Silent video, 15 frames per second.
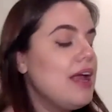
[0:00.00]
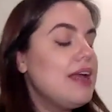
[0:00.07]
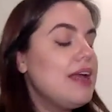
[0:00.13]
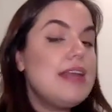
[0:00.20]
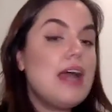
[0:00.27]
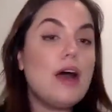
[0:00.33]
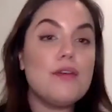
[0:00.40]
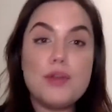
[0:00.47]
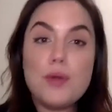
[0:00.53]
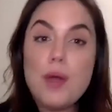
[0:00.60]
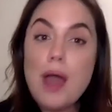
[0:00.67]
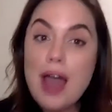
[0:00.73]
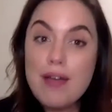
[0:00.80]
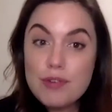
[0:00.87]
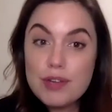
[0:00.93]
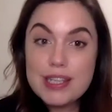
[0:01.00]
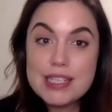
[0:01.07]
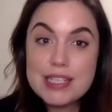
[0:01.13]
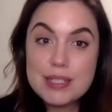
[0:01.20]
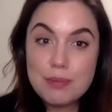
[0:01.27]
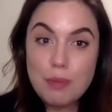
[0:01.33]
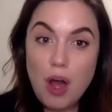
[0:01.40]
Now, if you have really
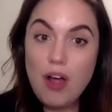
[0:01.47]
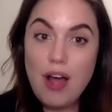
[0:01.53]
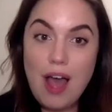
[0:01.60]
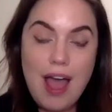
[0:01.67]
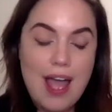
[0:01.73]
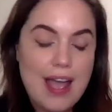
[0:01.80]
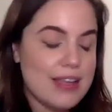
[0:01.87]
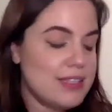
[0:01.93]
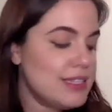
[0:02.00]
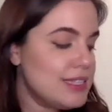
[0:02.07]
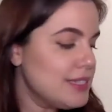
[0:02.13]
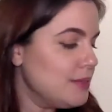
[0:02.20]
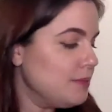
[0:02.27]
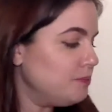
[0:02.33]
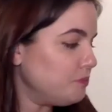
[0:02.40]
small eyes,